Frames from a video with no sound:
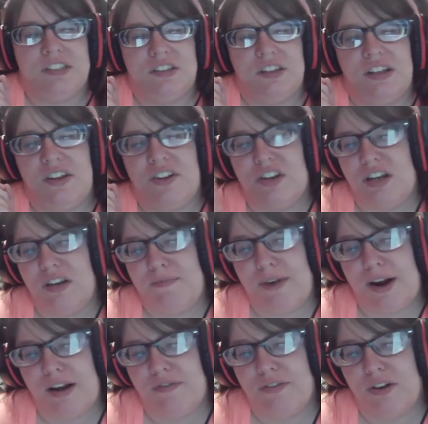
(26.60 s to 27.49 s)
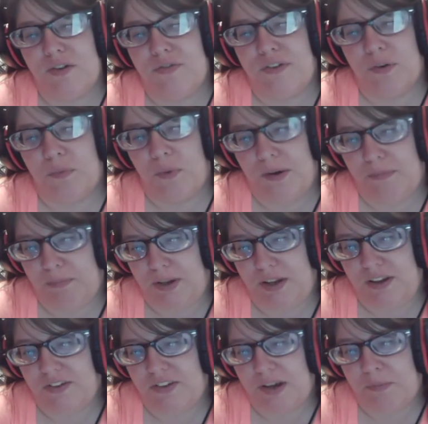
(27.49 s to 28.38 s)
This is going to be my review for One
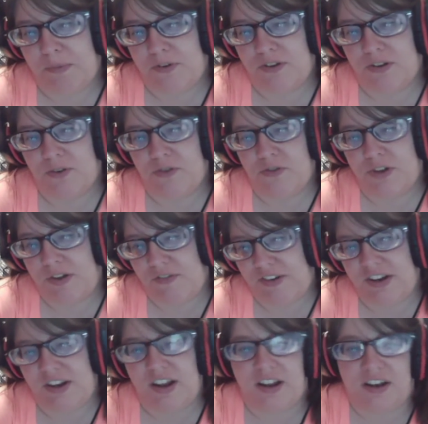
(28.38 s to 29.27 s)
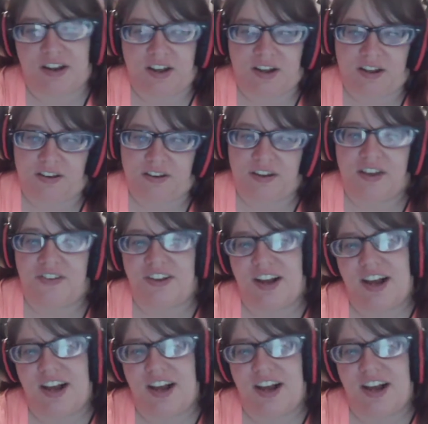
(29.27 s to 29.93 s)
Piece episodes 7 and 8. Yes, I